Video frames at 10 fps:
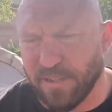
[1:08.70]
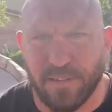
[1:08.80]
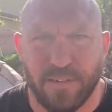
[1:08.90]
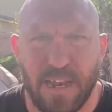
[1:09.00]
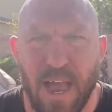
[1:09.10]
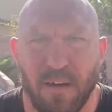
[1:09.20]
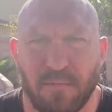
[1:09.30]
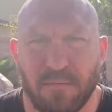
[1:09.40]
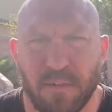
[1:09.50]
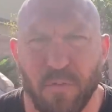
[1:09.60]
guess now,
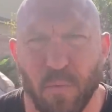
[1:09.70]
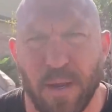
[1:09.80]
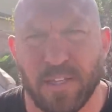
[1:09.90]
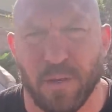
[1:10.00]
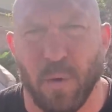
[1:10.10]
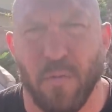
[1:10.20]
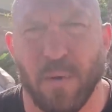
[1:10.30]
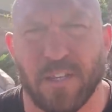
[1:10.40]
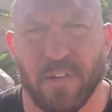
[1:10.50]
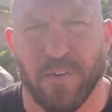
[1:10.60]
where the
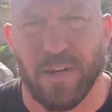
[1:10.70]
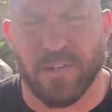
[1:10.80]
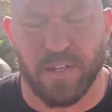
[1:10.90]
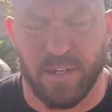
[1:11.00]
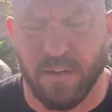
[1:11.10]
wrestling ring is gonna